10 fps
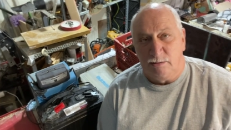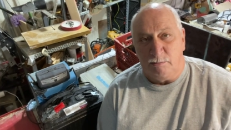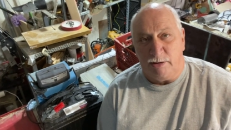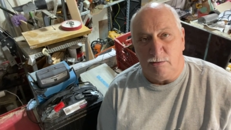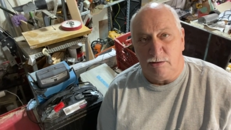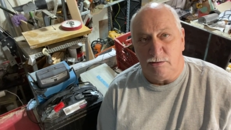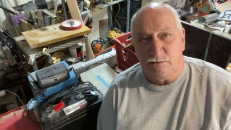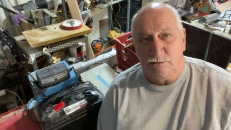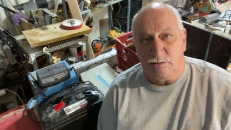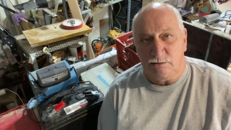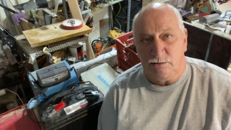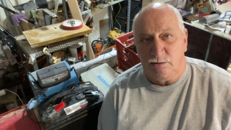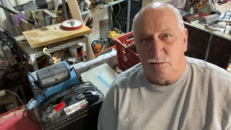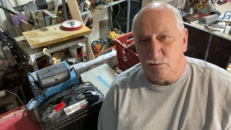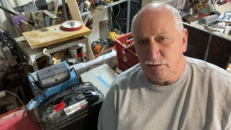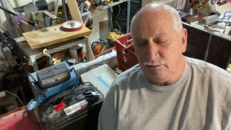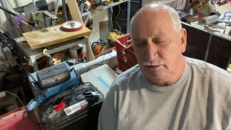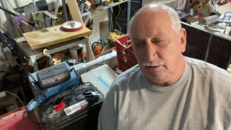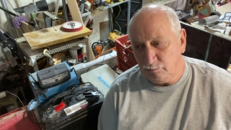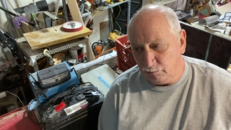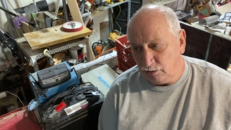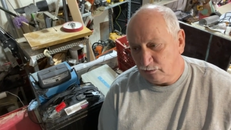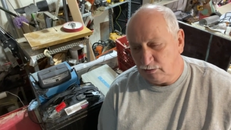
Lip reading: My only concern was that because